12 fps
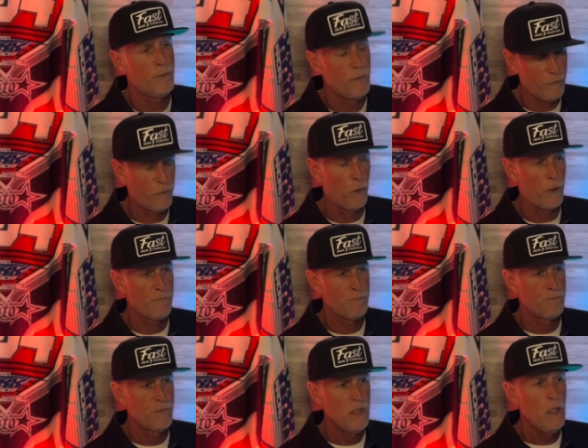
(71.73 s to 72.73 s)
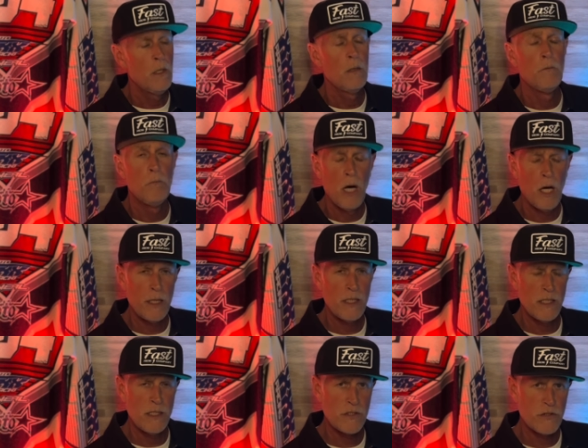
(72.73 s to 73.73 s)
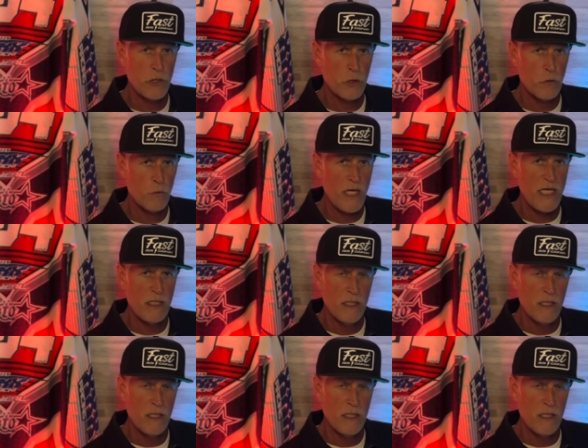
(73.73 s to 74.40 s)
before. Mud is the great